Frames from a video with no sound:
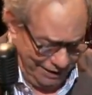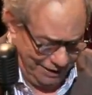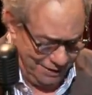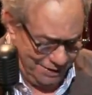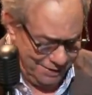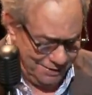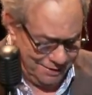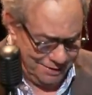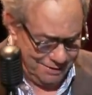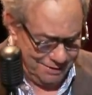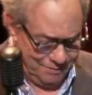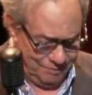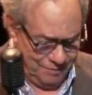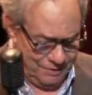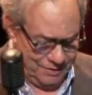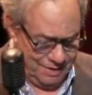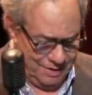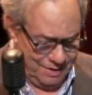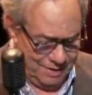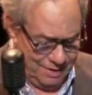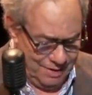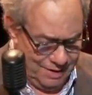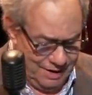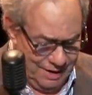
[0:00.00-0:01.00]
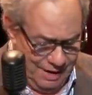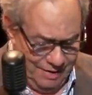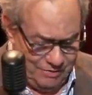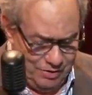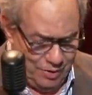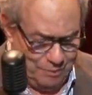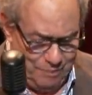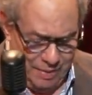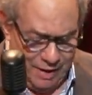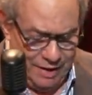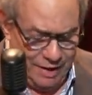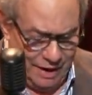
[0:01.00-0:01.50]
Have
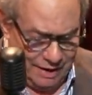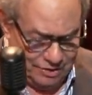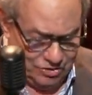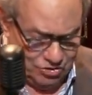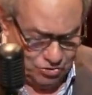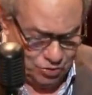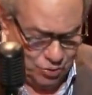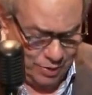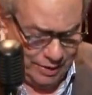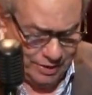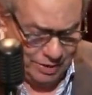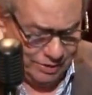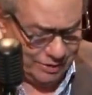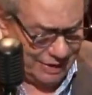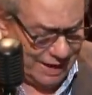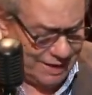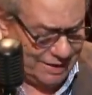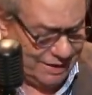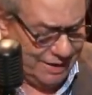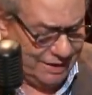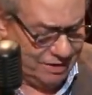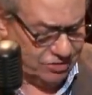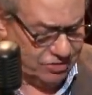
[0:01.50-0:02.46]
you been on Twitter lately?